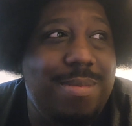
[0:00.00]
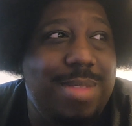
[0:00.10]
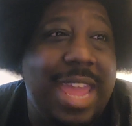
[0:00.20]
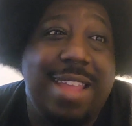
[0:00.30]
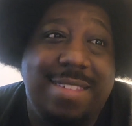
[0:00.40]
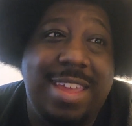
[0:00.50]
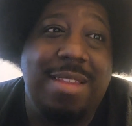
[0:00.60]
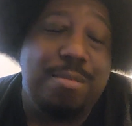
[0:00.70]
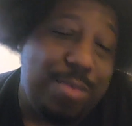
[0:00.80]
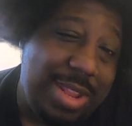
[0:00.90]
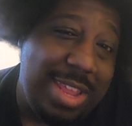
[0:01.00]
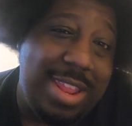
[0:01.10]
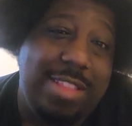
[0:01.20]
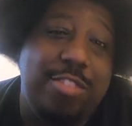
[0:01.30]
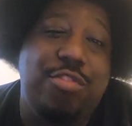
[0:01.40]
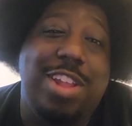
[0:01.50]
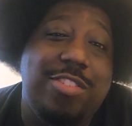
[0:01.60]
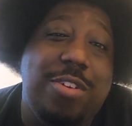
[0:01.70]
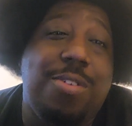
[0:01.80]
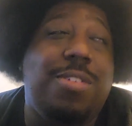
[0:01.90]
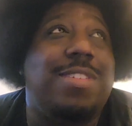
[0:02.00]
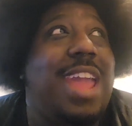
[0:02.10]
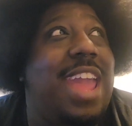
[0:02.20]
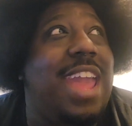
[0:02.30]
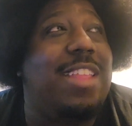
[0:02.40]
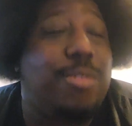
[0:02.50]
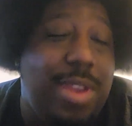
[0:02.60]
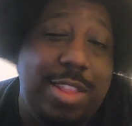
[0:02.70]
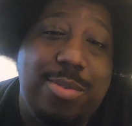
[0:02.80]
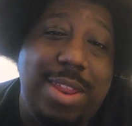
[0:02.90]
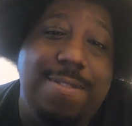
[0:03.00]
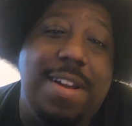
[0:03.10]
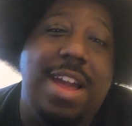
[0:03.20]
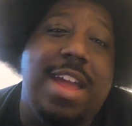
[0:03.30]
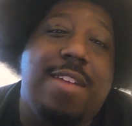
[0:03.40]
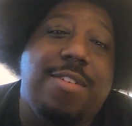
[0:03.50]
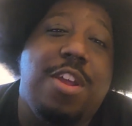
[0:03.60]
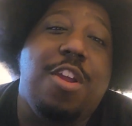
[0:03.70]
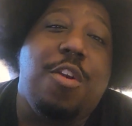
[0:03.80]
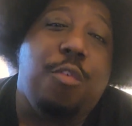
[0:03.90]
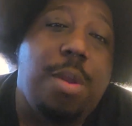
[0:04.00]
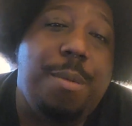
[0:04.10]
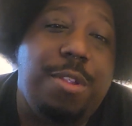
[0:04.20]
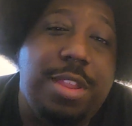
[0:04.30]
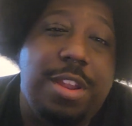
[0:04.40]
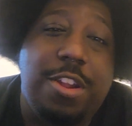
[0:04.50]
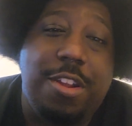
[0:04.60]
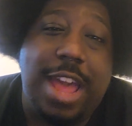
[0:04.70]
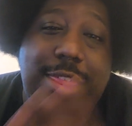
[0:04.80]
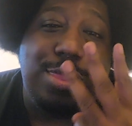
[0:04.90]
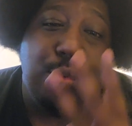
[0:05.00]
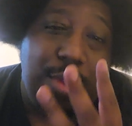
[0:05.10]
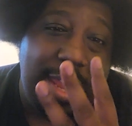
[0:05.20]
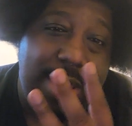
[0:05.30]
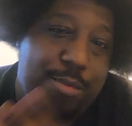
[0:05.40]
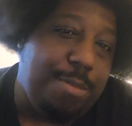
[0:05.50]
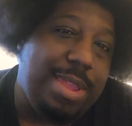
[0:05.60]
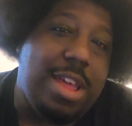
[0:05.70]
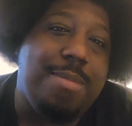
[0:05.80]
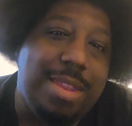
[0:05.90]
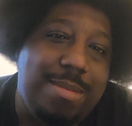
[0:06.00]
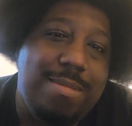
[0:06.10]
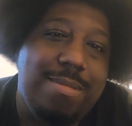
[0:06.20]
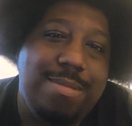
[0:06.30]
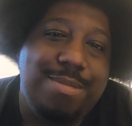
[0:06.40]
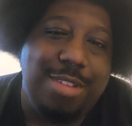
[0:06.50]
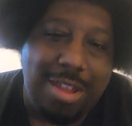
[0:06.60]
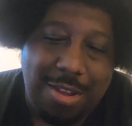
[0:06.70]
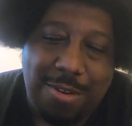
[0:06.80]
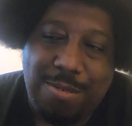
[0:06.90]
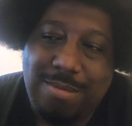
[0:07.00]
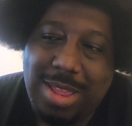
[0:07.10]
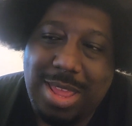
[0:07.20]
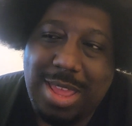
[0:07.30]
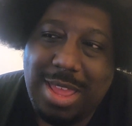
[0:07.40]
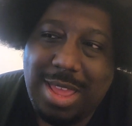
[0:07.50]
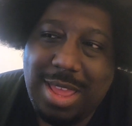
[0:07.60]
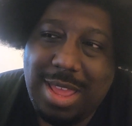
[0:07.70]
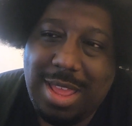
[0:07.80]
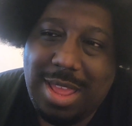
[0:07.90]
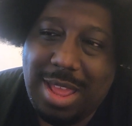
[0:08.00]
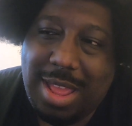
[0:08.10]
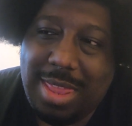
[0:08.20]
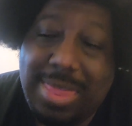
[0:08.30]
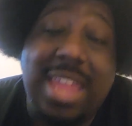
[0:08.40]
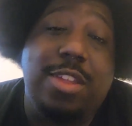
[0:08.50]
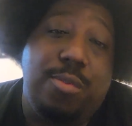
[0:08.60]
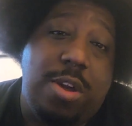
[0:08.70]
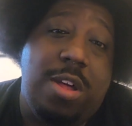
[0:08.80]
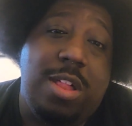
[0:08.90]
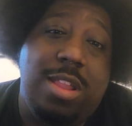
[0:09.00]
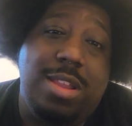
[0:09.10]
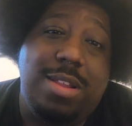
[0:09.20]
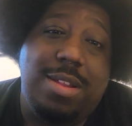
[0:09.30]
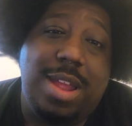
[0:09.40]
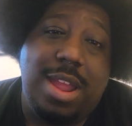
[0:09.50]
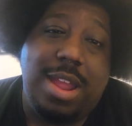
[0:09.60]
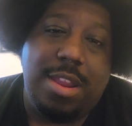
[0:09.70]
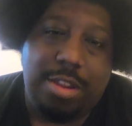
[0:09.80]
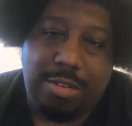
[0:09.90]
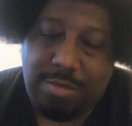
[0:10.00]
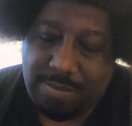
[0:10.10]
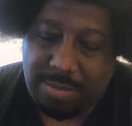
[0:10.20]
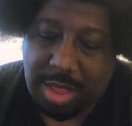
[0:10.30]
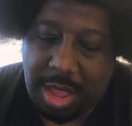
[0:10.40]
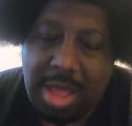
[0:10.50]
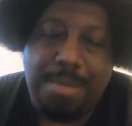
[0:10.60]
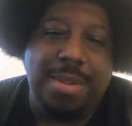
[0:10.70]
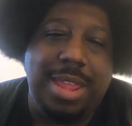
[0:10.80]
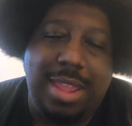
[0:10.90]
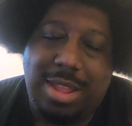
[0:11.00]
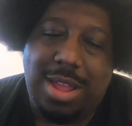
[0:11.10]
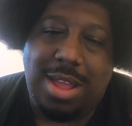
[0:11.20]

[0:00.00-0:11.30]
like I said, we did hit the stretch goals, and 2025 Rumble in the Cookout 3 will be coming. So thank you all. I humbly